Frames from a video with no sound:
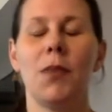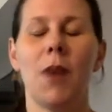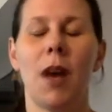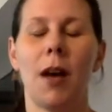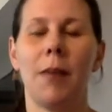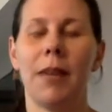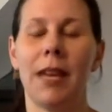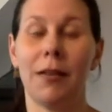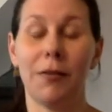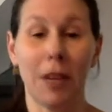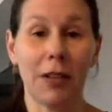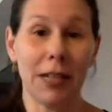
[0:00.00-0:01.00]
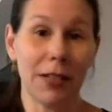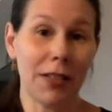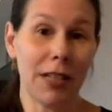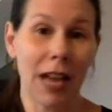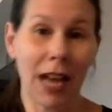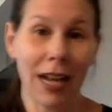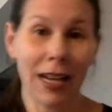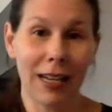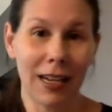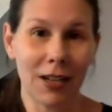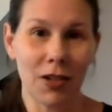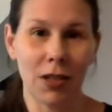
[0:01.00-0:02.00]
and found out that I
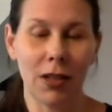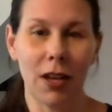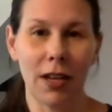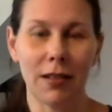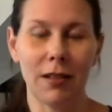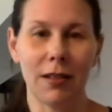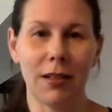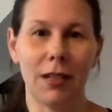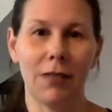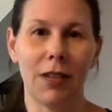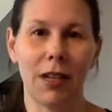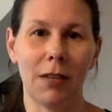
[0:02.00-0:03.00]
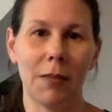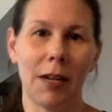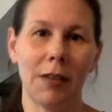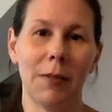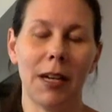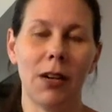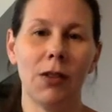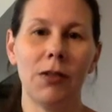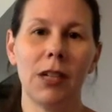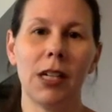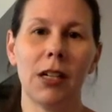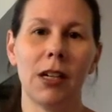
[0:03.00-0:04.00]
had actually lost a significant amount of my
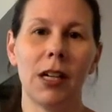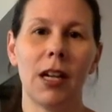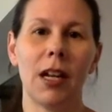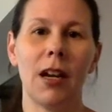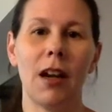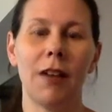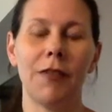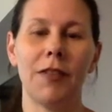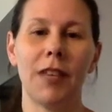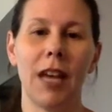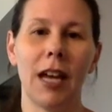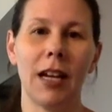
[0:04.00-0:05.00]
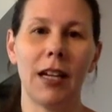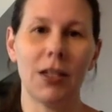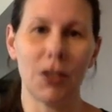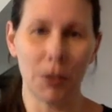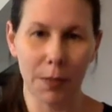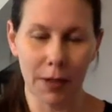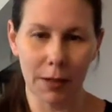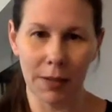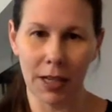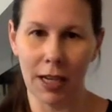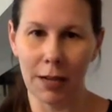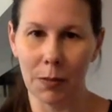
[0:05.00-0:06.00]
own hearing, enough that interpreting
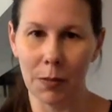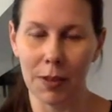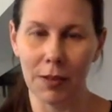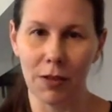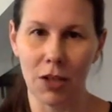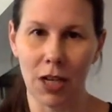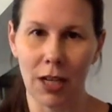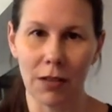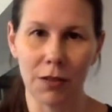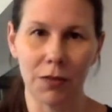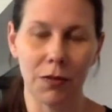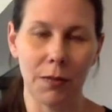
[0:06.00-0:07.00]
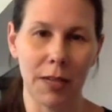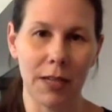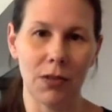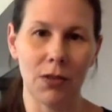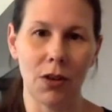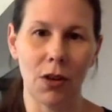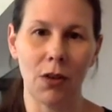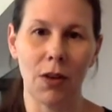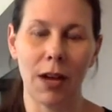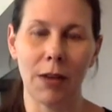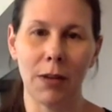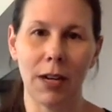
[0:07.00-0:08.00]
became a bit of a challenge for me. So
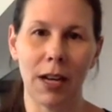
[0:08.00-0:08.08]
I went